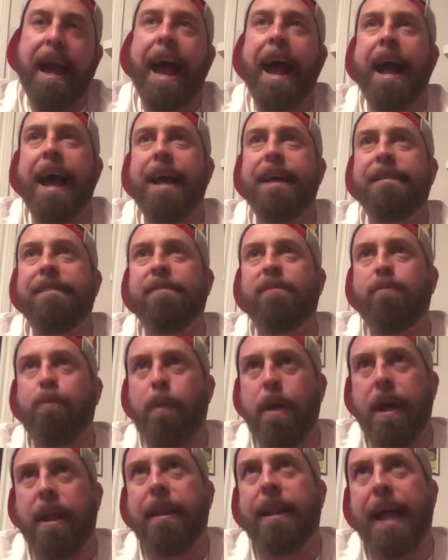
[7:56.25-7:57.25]
as
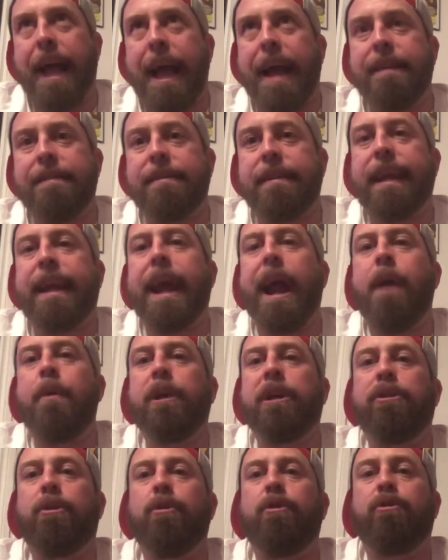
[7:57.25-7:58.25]
well as the
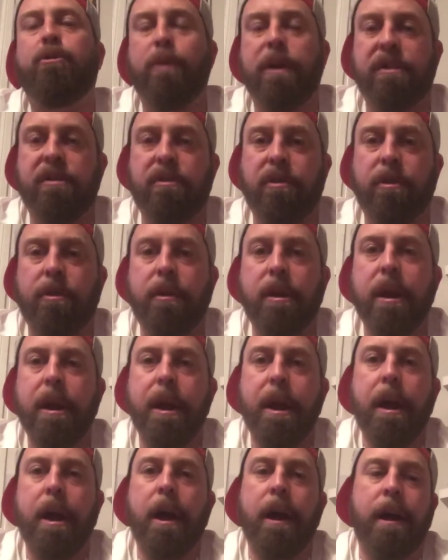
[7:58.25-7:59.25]
character Trickster.
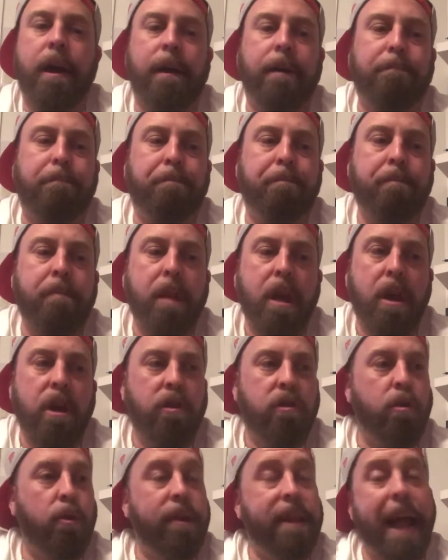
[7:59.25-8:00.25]
So